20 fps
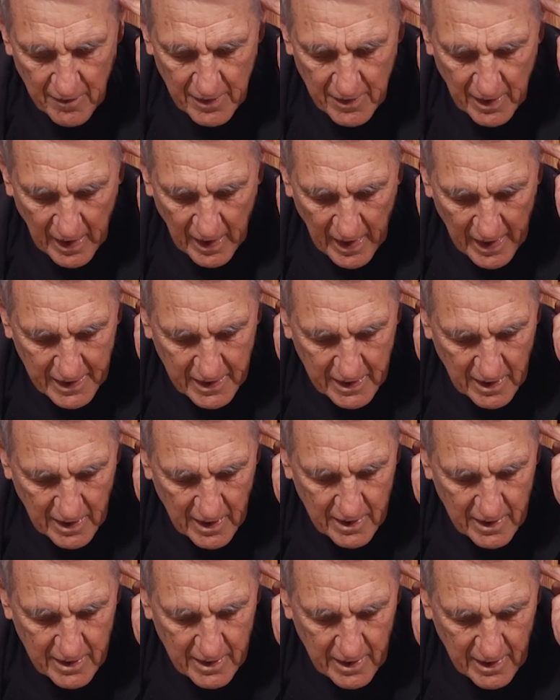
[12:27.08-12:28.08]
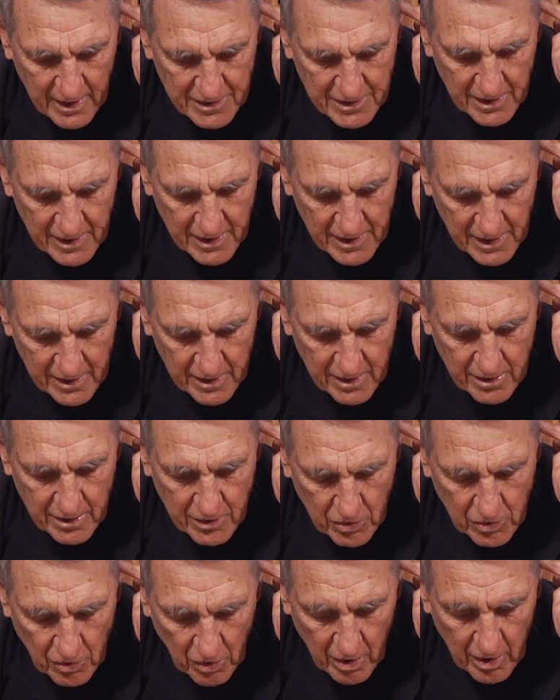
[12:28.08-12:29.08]
The icon is intended
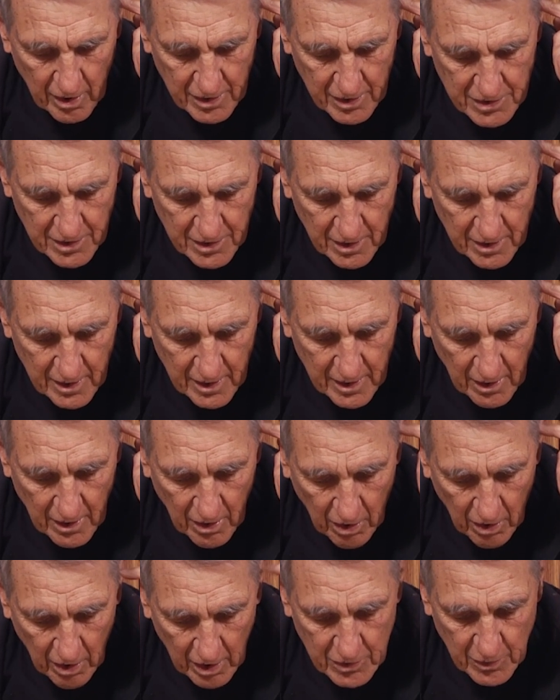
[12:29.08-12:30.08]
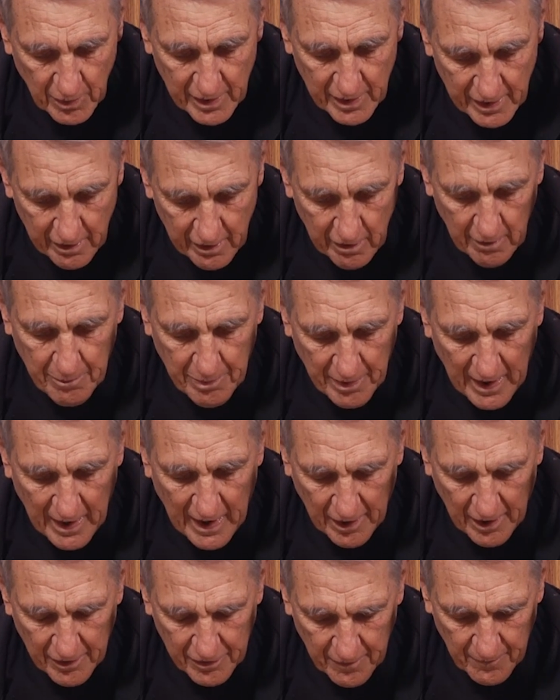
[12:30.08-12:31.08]
to draw us onto an inner
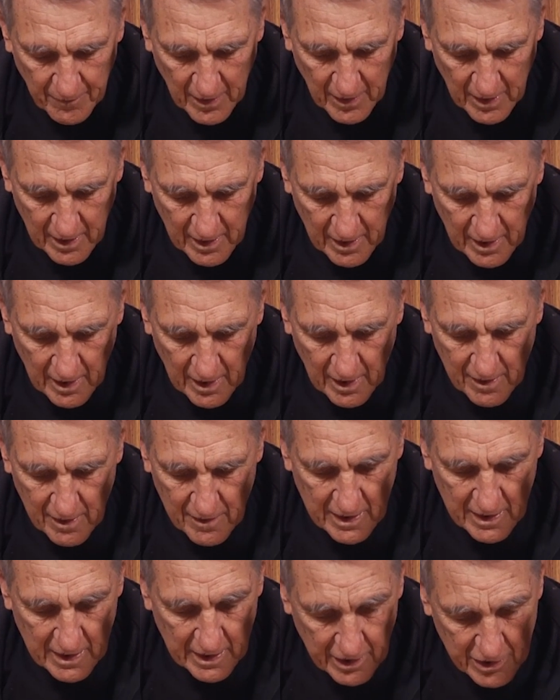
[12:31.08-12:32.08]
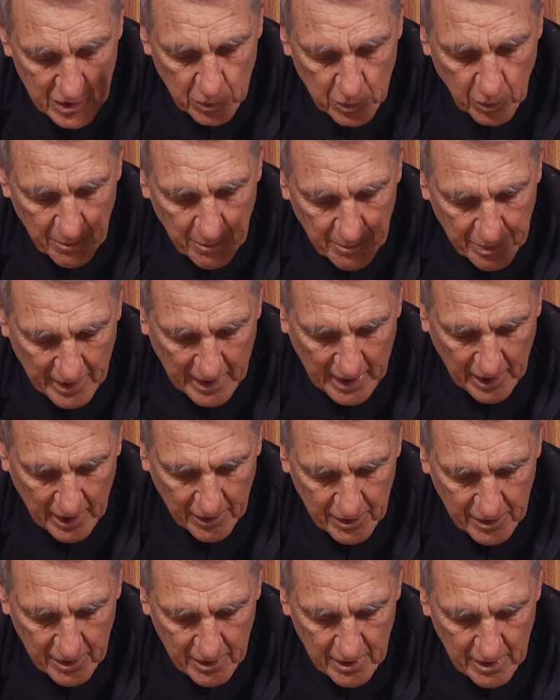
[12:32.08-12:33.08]
path, the eastward
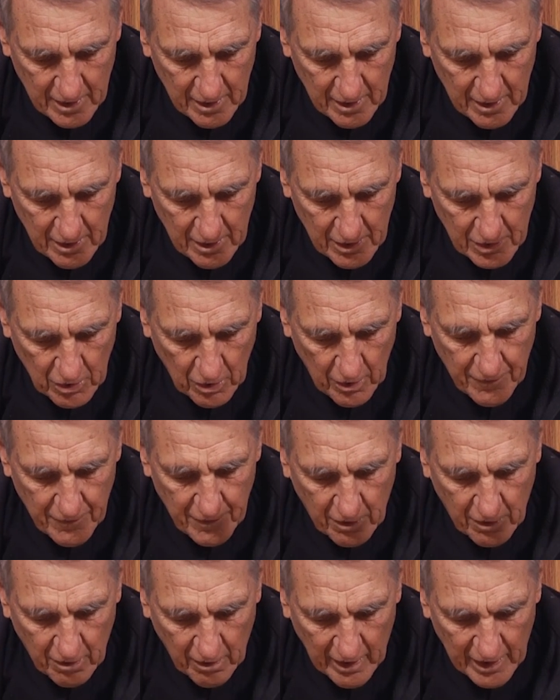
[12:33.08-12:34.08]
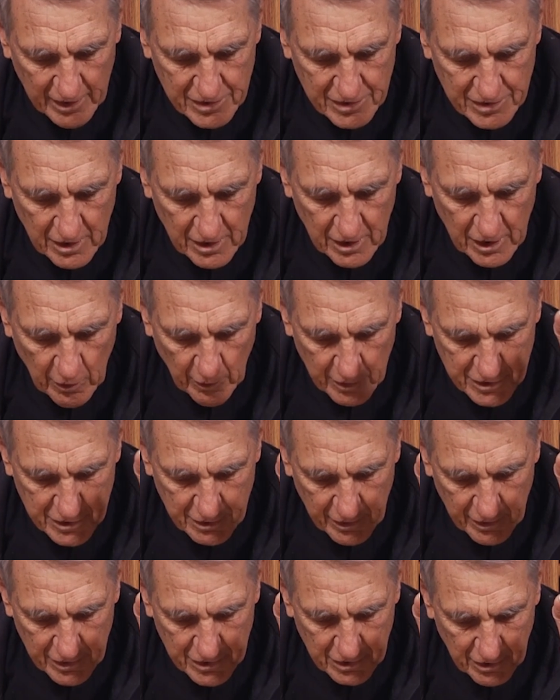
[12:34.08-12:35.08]
path, toward the Christ who is
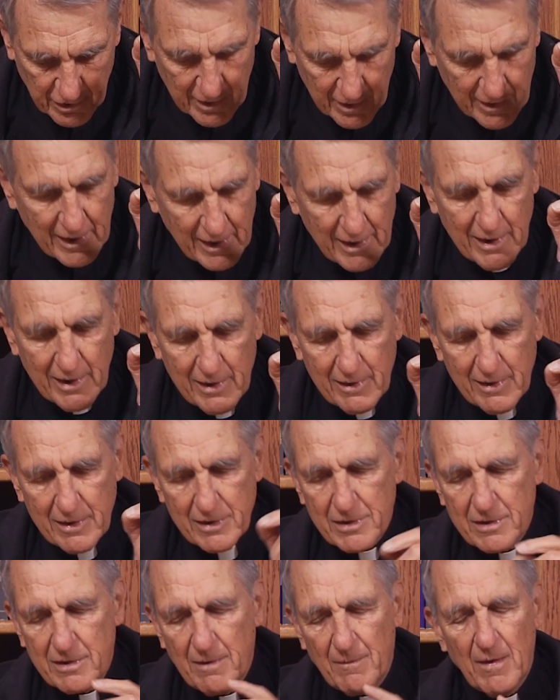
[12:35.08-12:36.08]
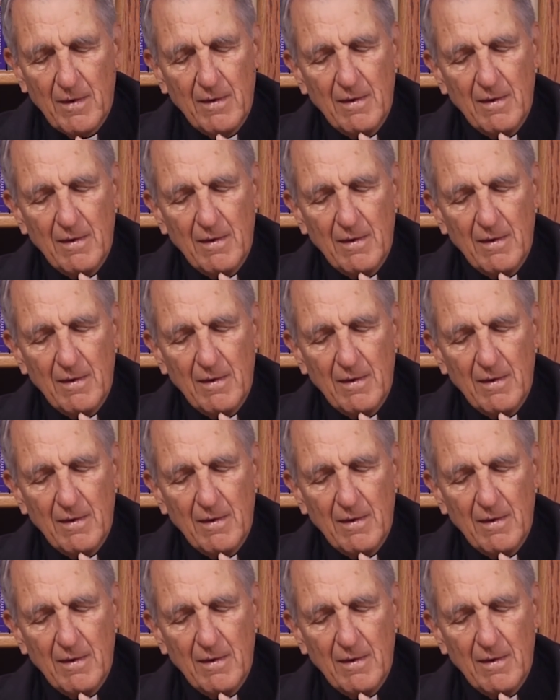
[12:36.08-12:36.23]
to return. Again, this